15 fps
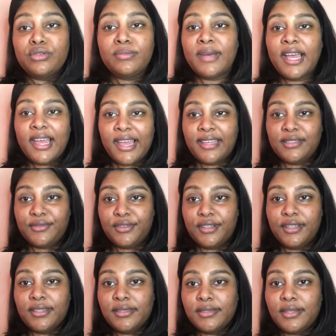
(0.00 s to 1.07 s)
my eyes
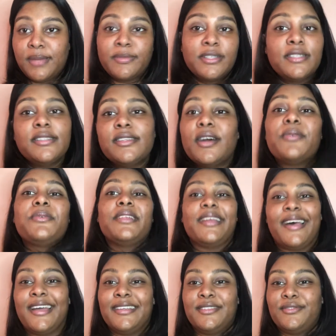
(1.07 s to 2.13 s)
first, so I'm gonna start with
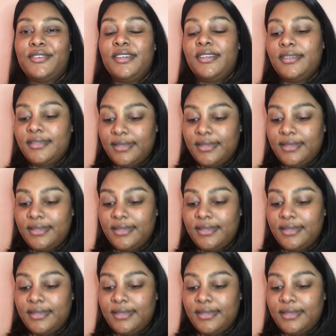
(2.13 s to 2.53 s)
eyes first.